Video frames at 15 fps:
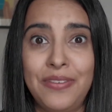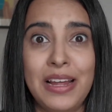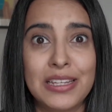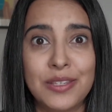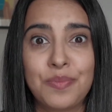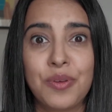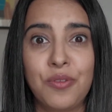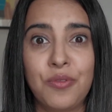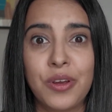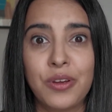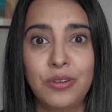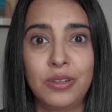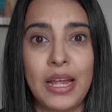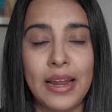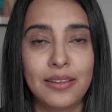Let's be
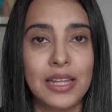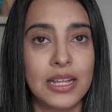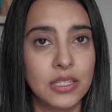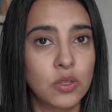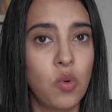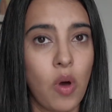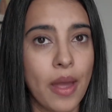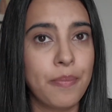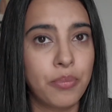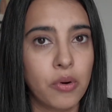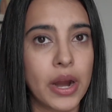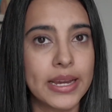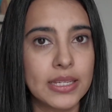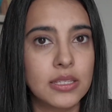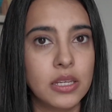real. Like, that's quite
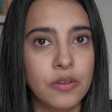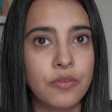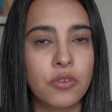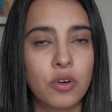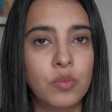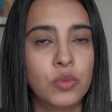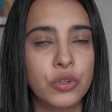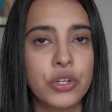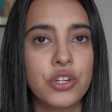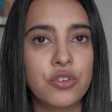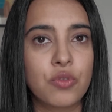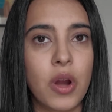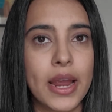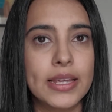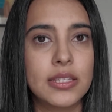pricey for a
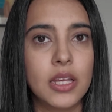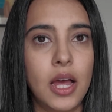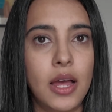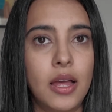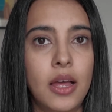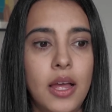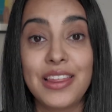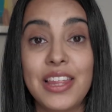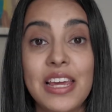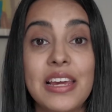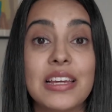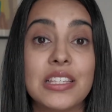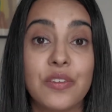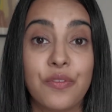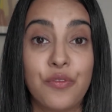moisturizer. I think
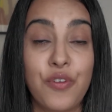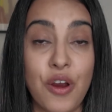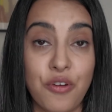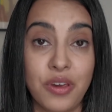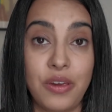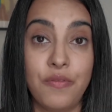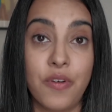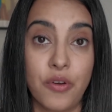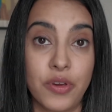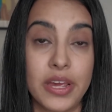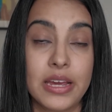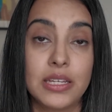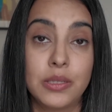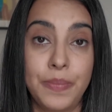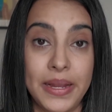it's very, very
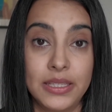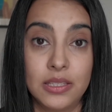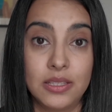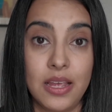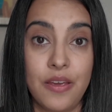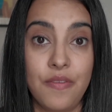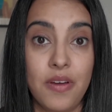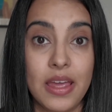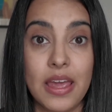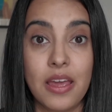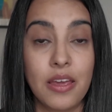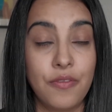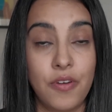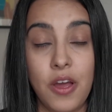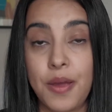expensive,
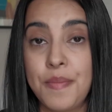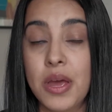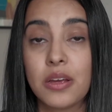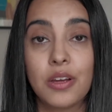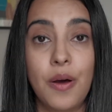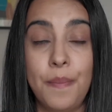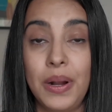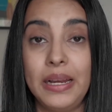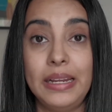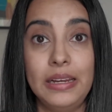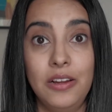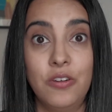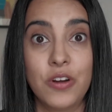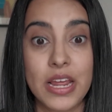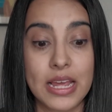if I'm
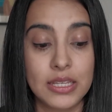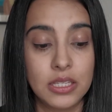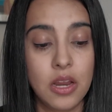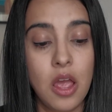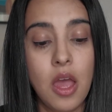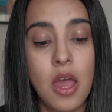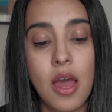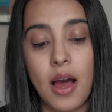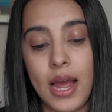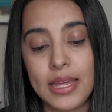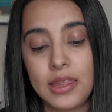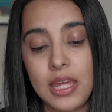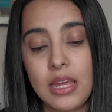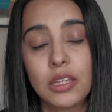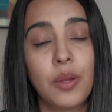completely honest. I
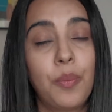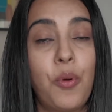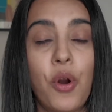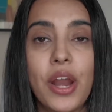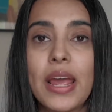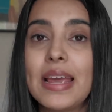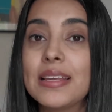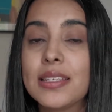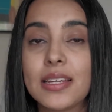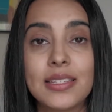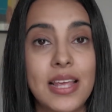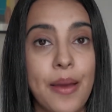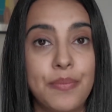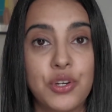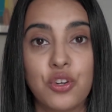think the product is
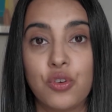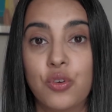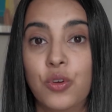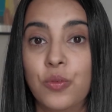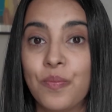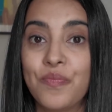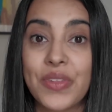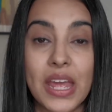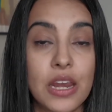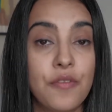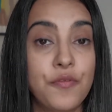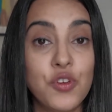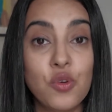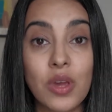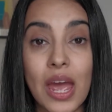exceptional. And if
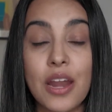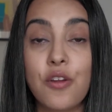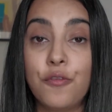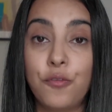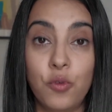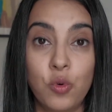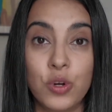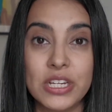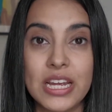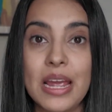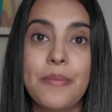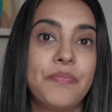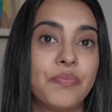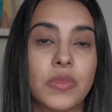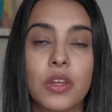you can afford
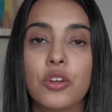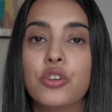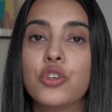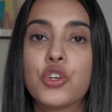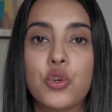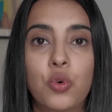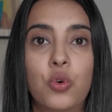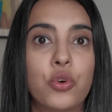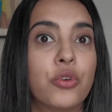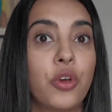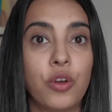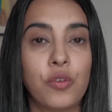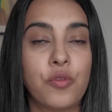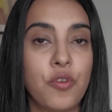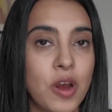it, sure,
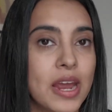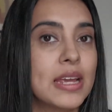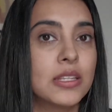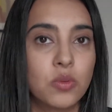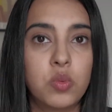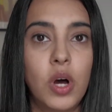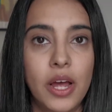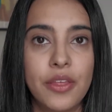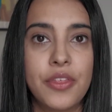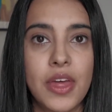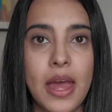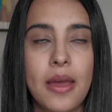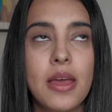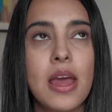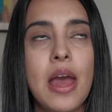go for it. It's worth it.